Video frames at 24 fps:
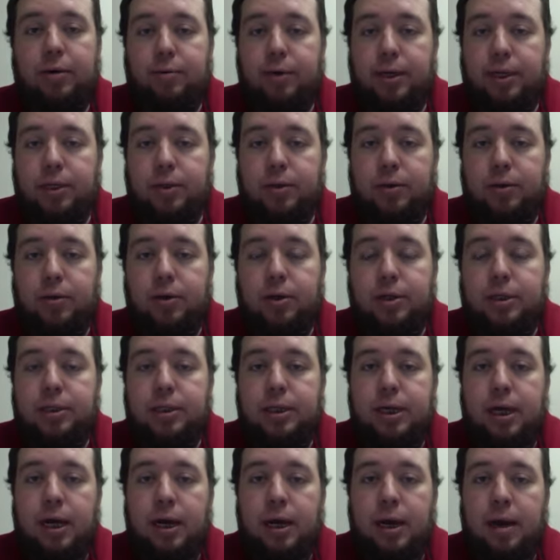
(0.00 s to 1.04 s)

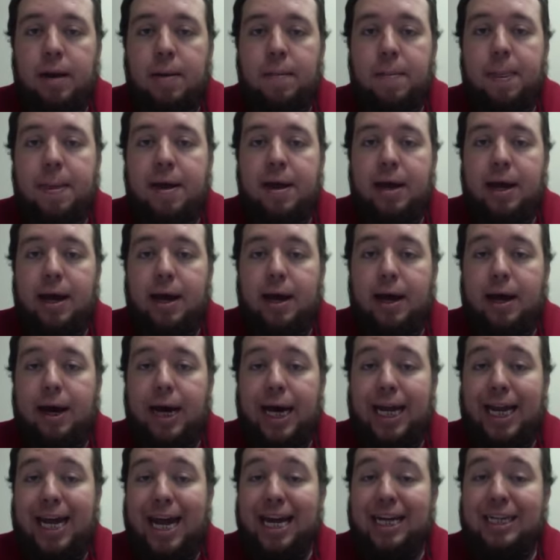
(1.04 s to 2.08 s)
resource and
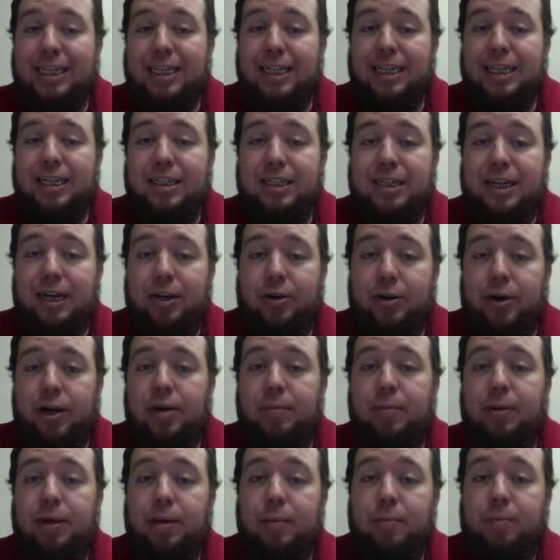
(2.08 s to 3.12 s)
actually is
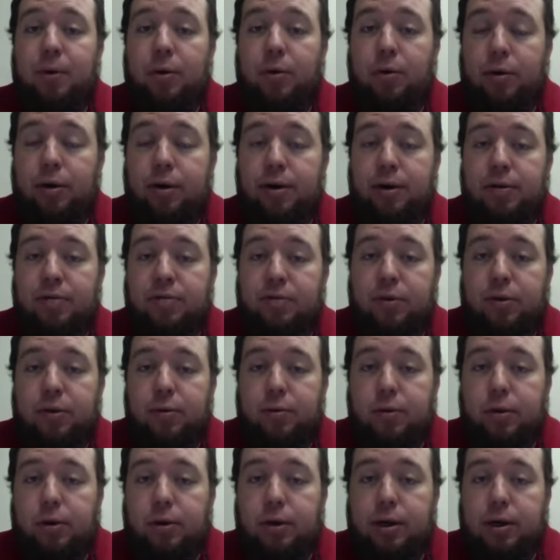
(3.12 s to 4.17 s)
incredibly important for the
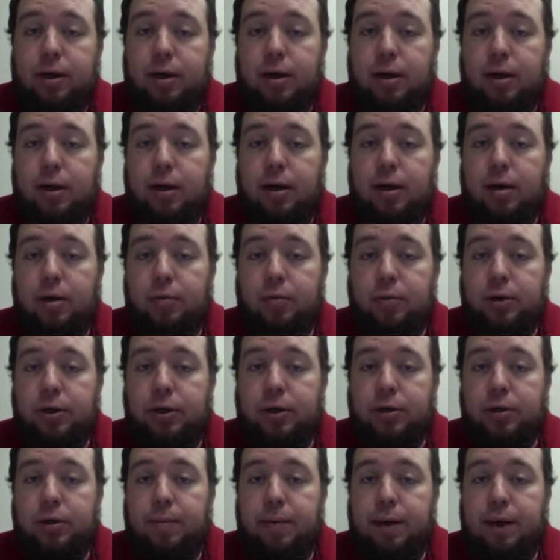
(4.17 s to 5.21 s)
work on
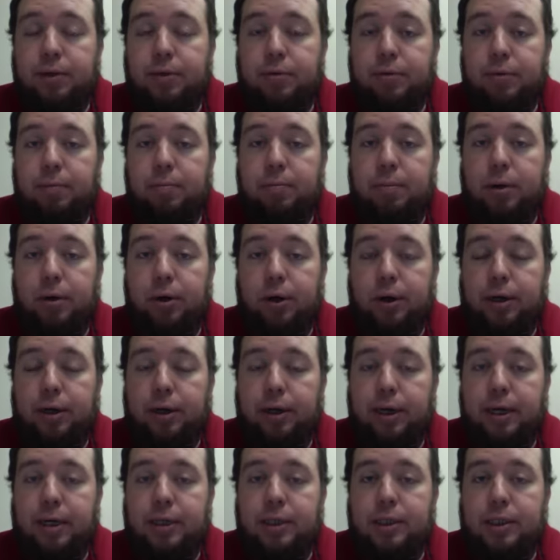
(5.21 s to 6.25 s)
which you're about to embark.
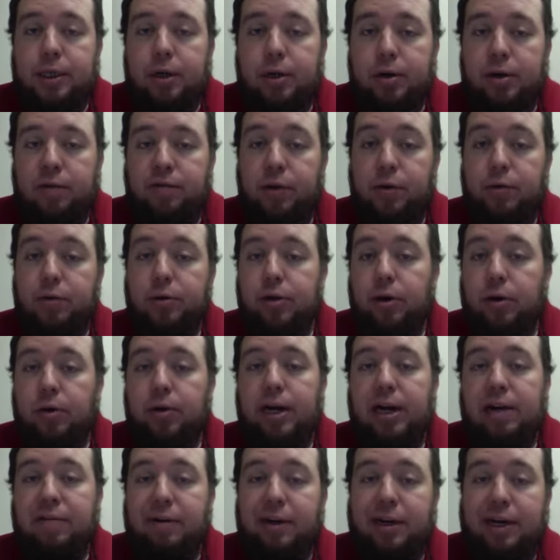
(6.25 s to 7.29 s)
And so if you don't
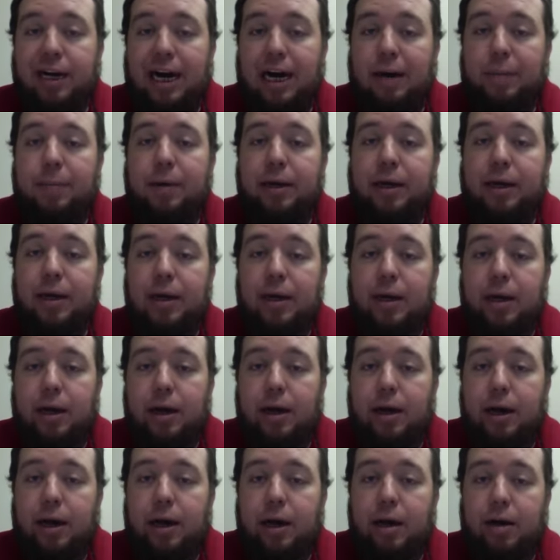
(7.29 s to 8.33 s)
have a copy
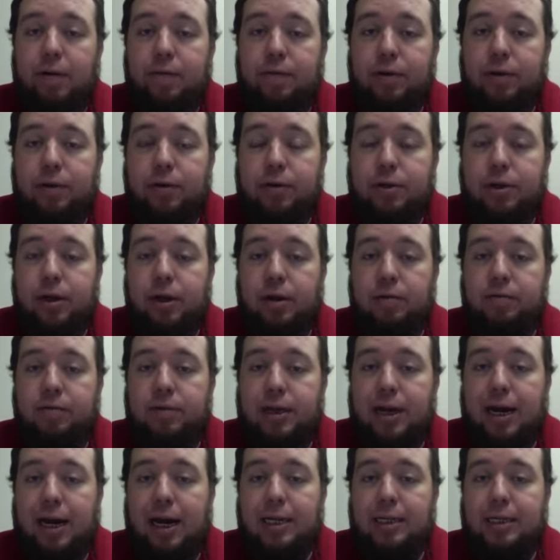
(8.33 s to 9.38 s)
of
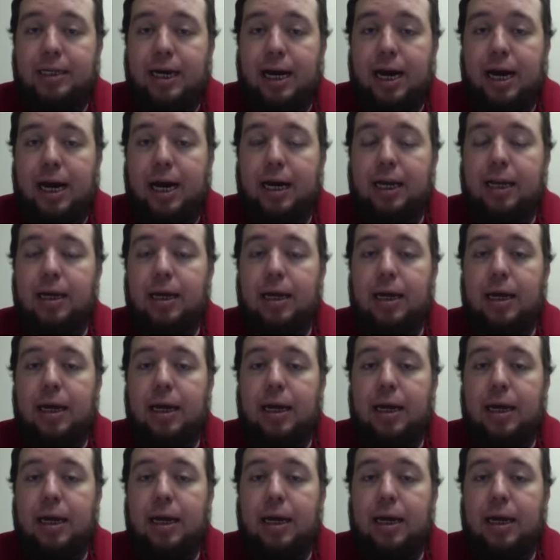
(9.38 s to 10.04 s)
Scott's Guide,